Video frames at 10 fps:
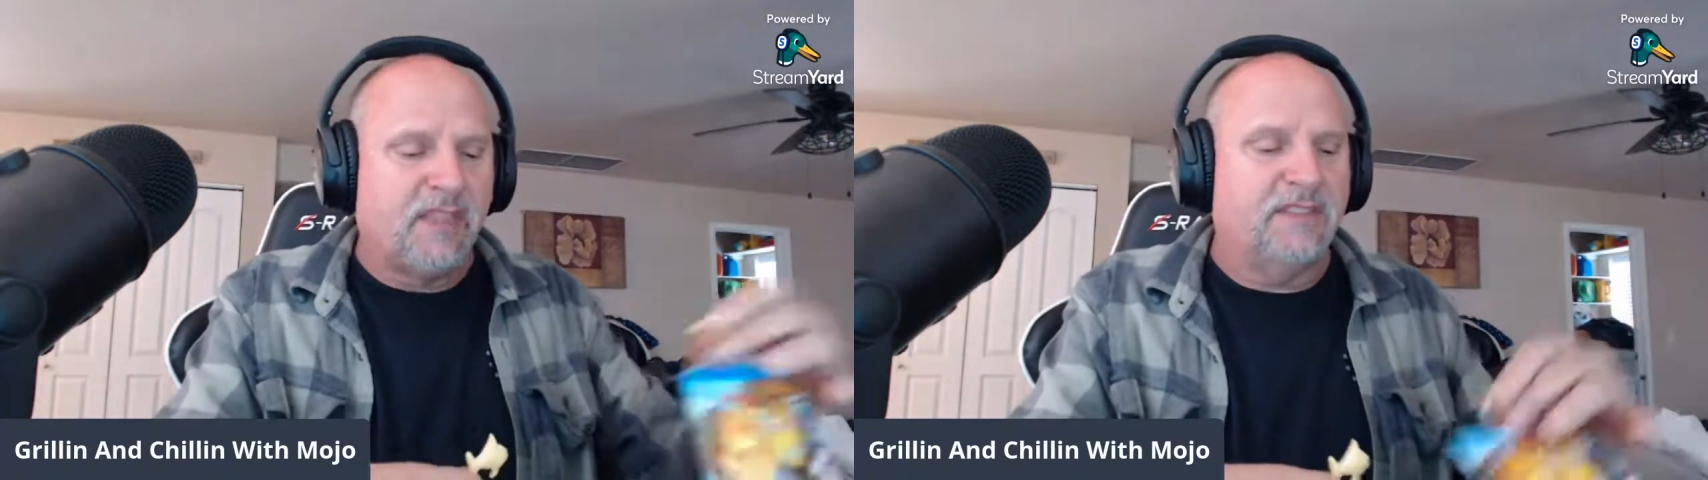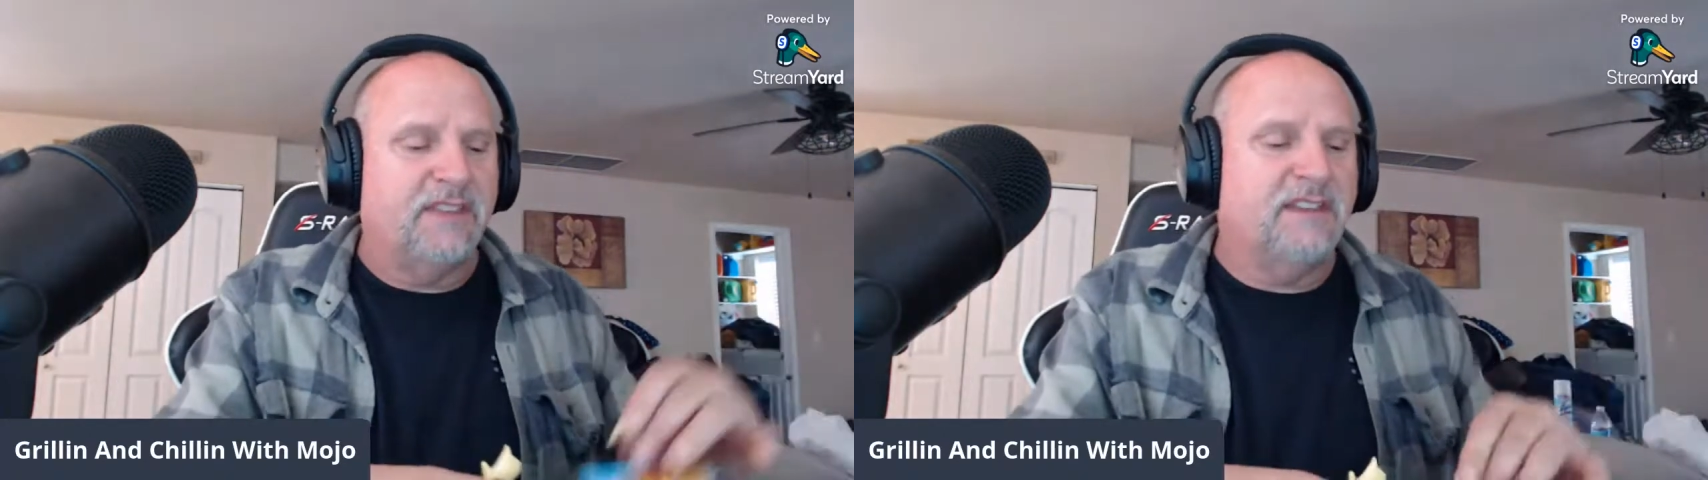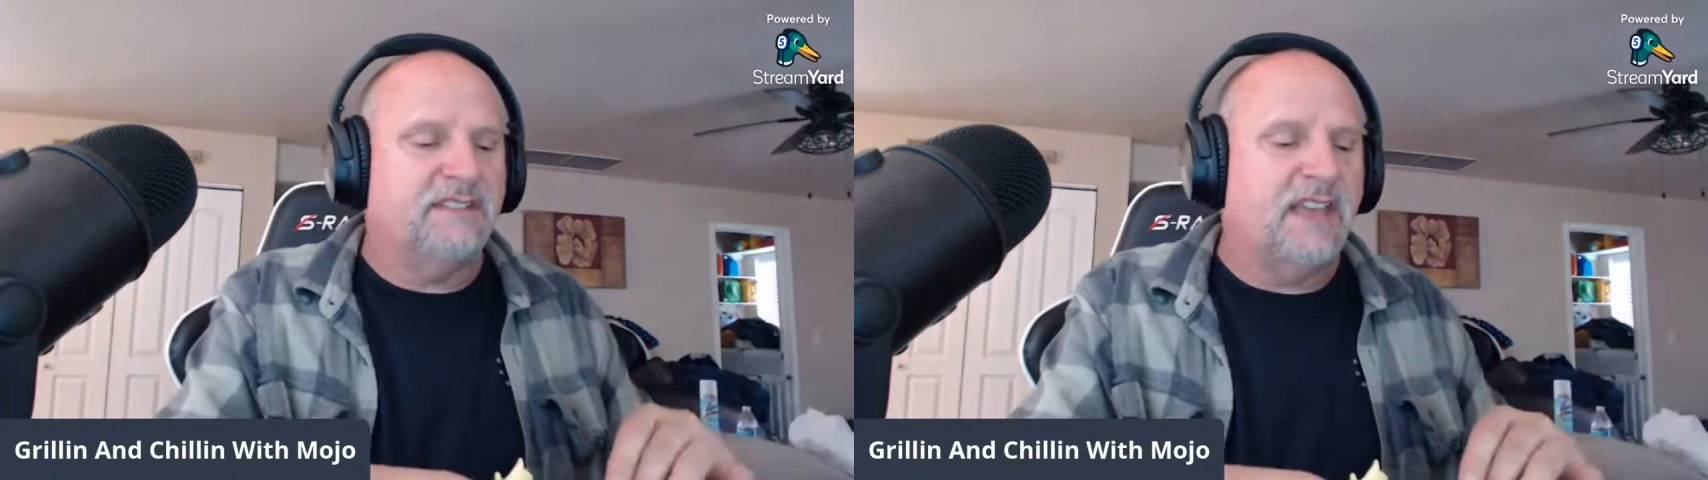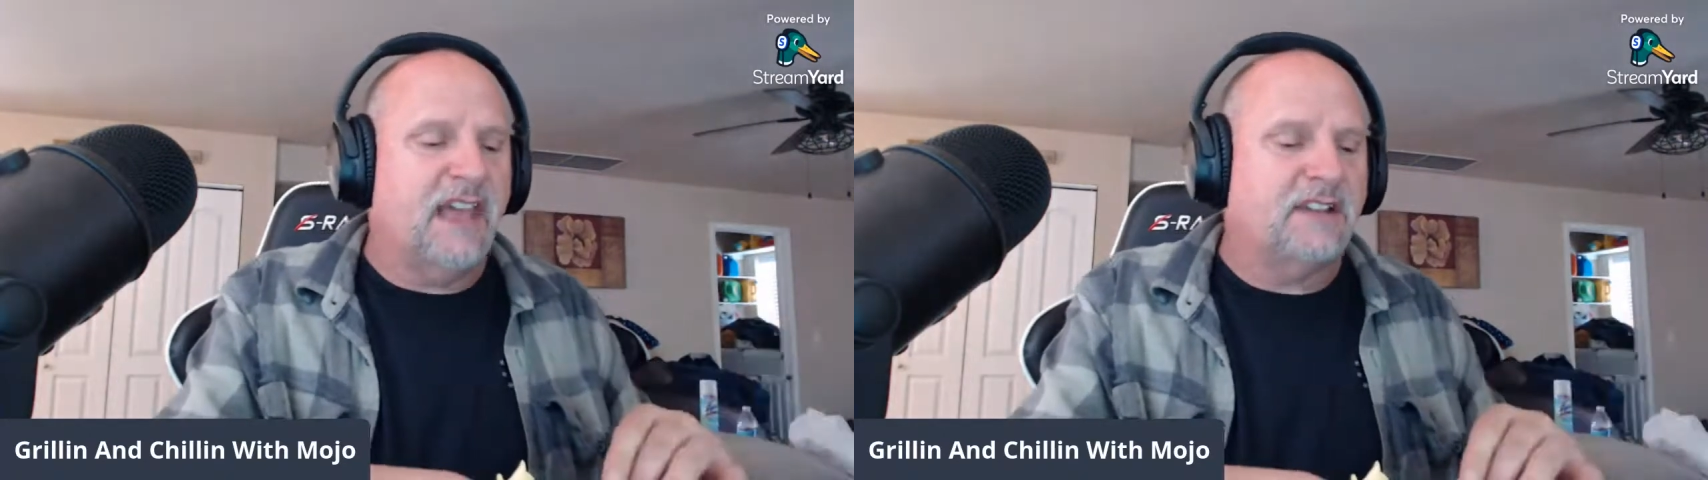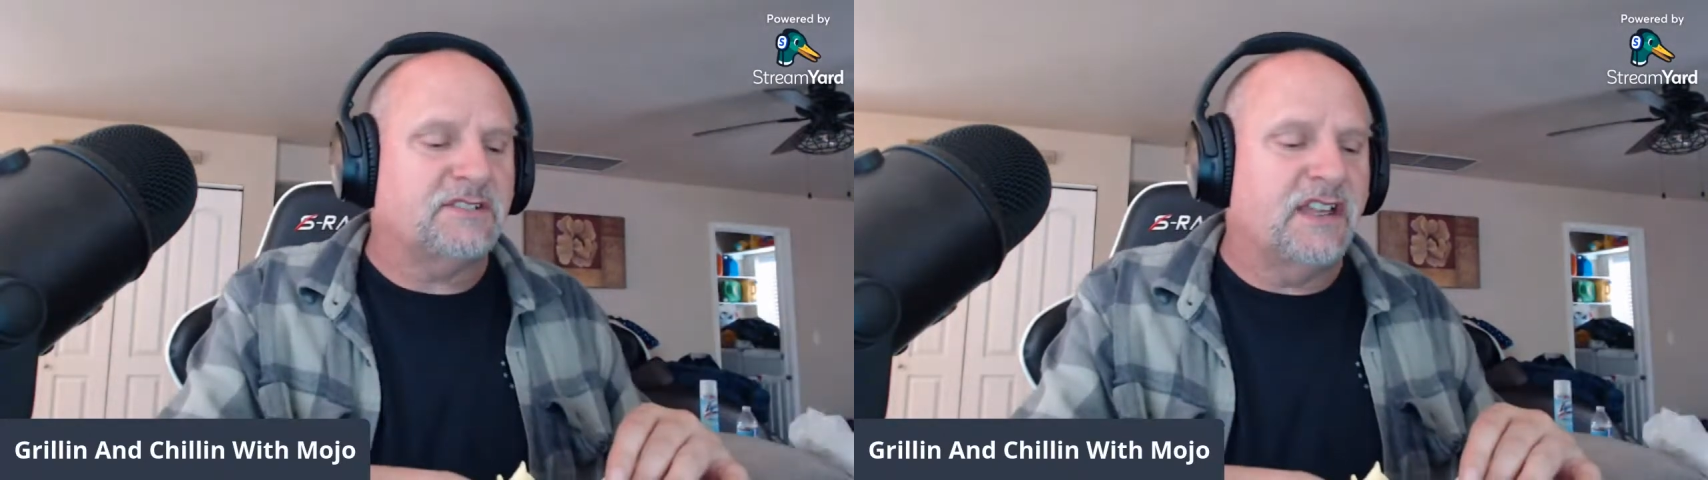These
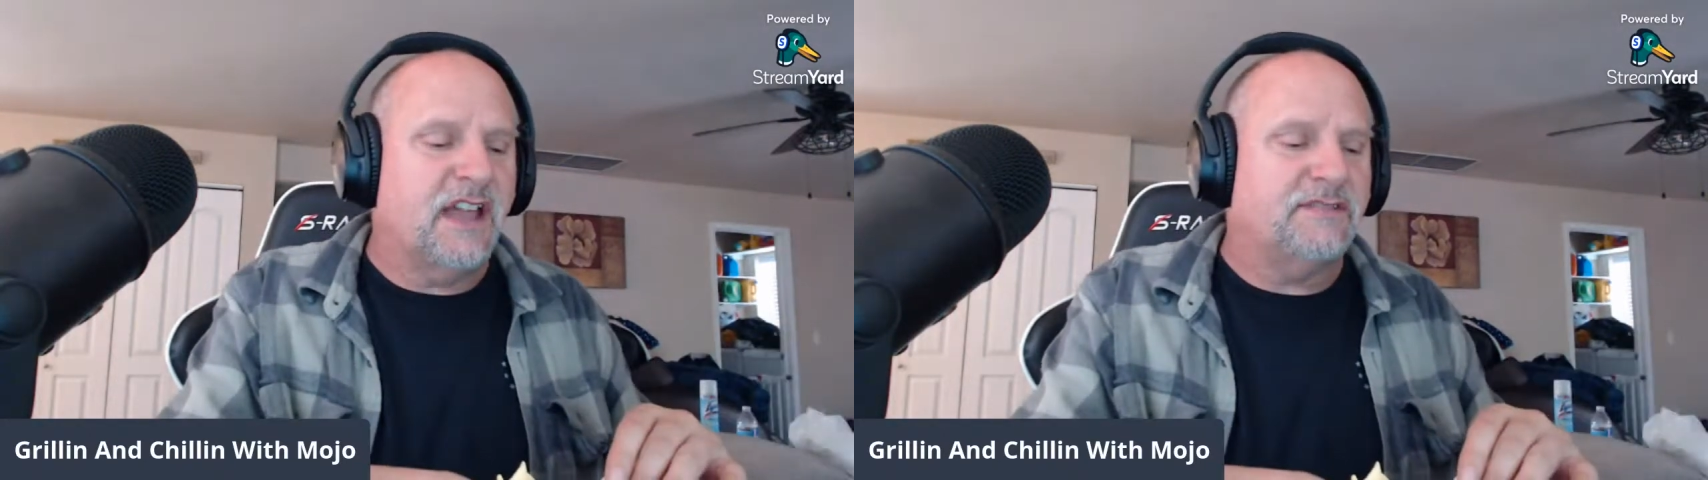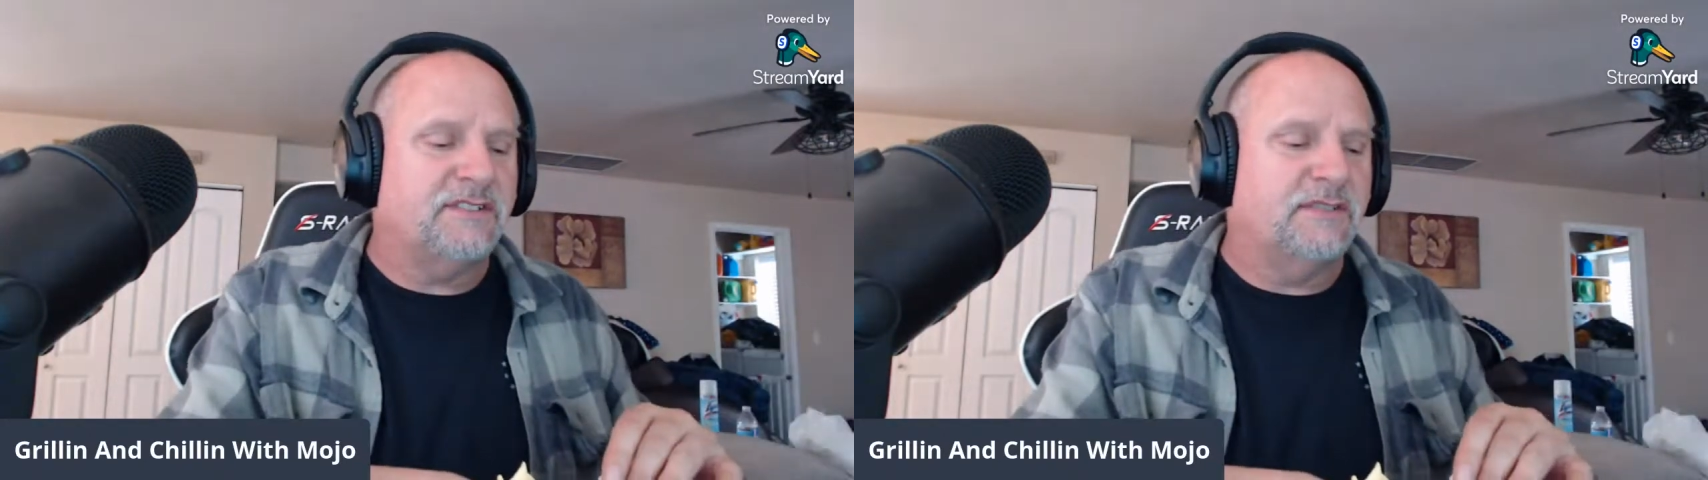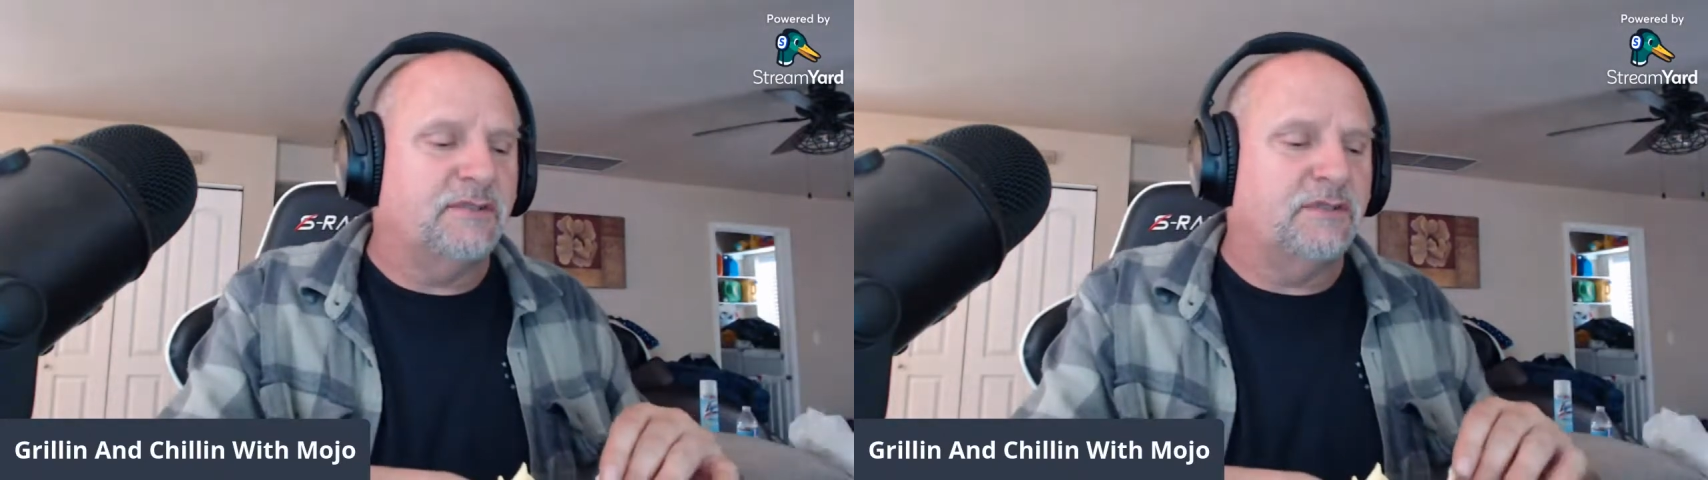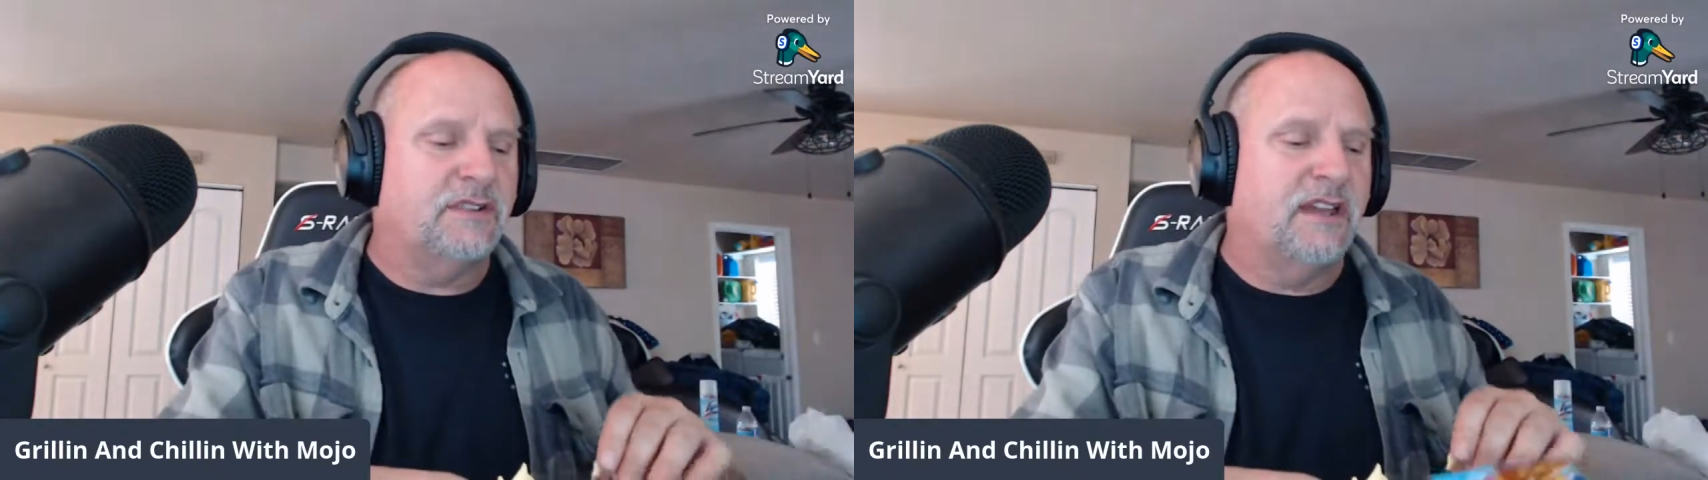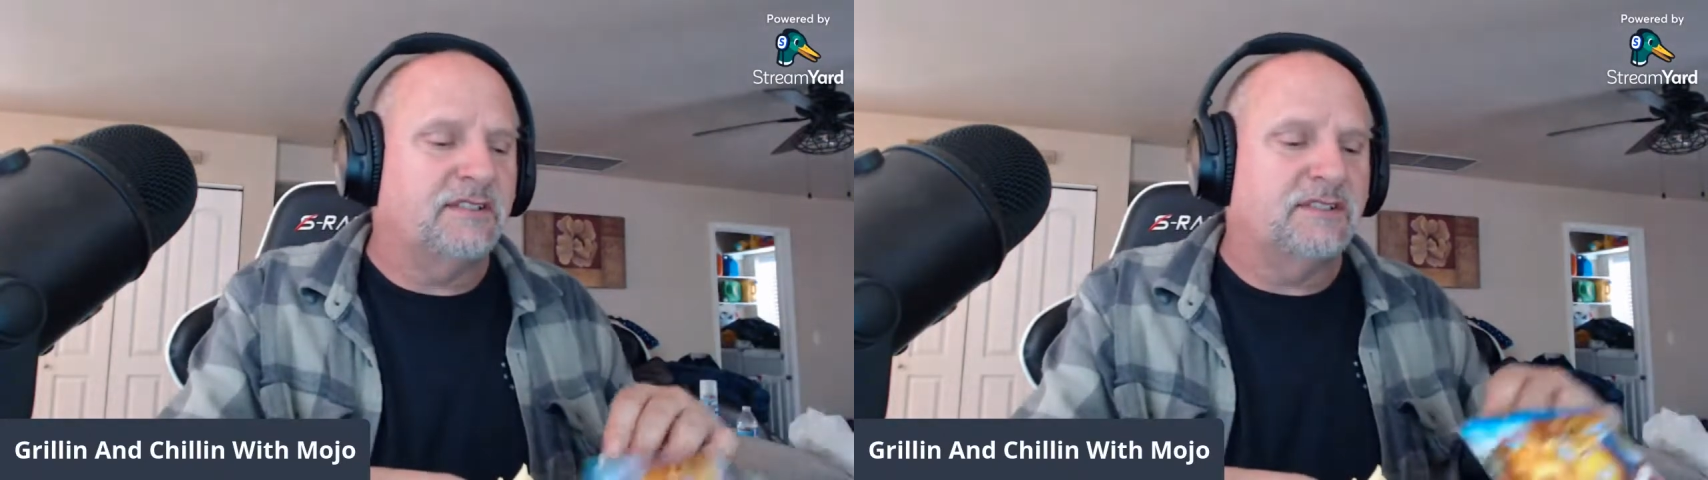actually have seafood
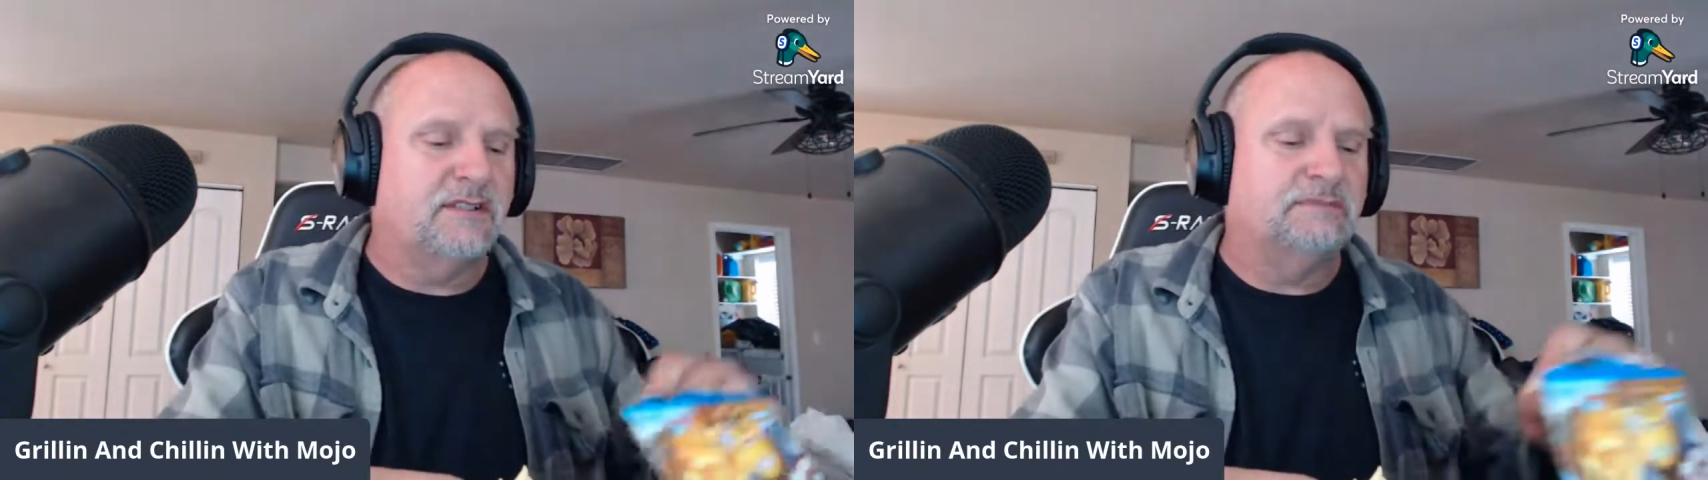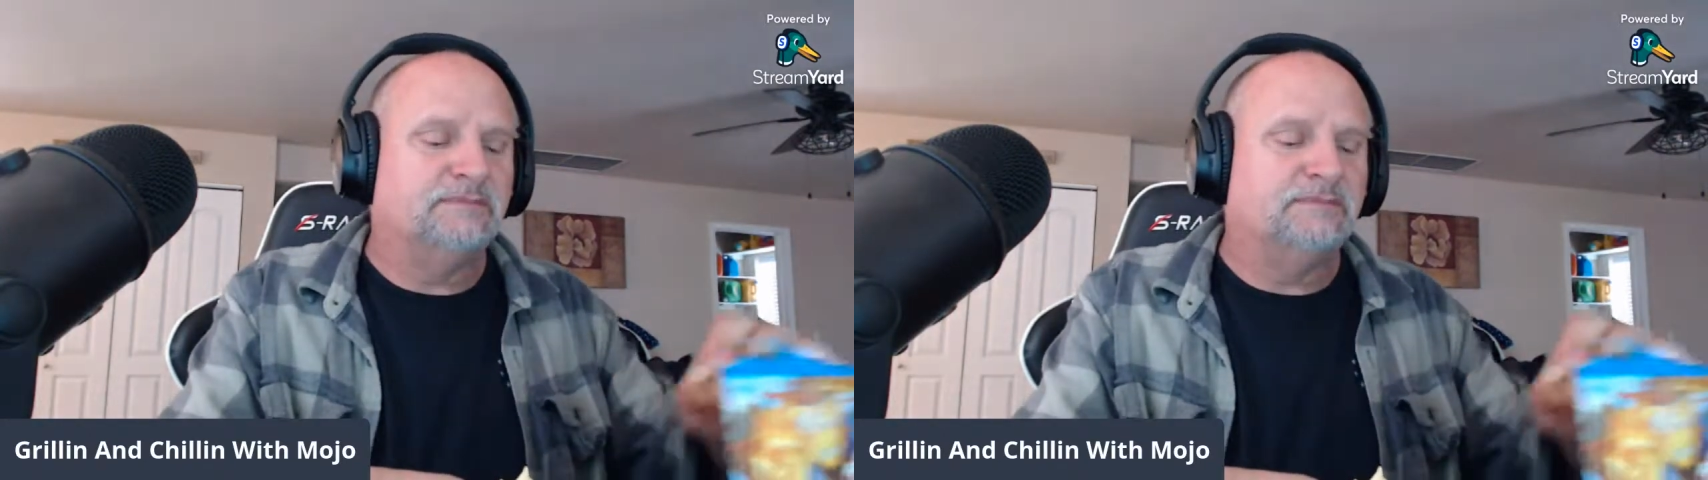taste.